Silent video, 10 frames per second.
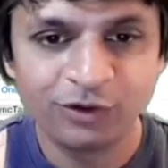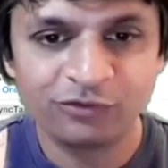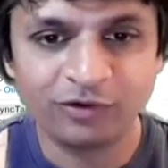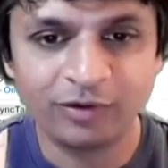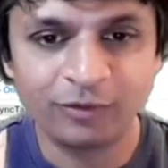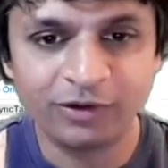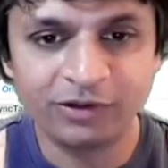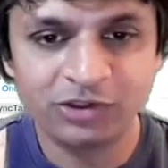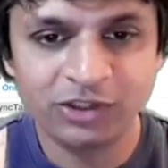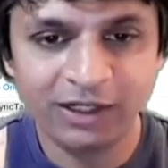So I'm going to
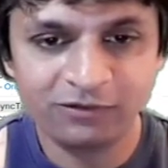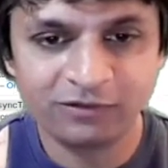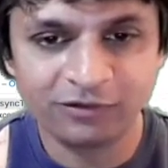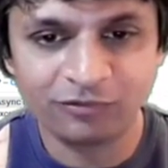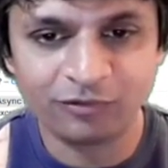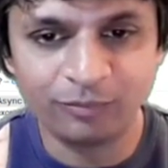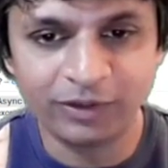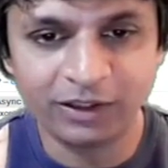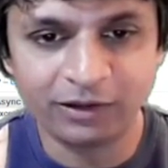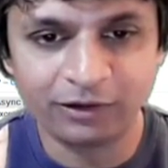change this from
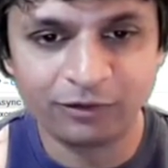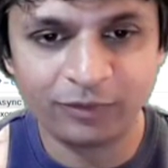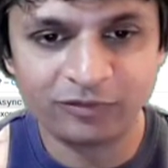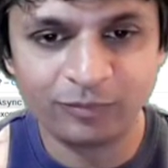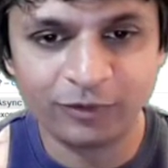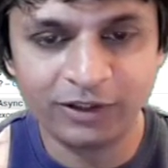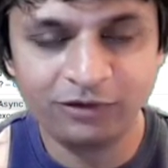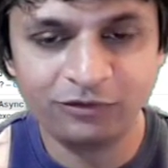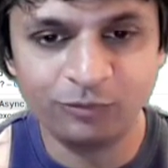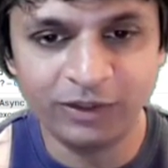being a request body
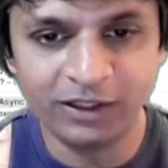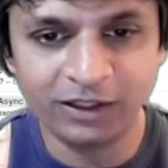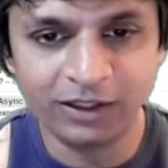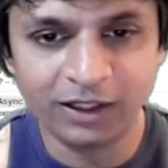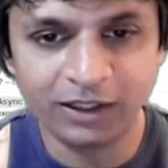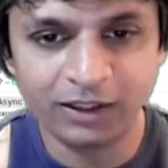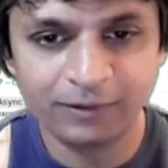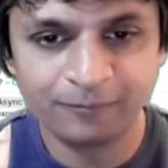to being a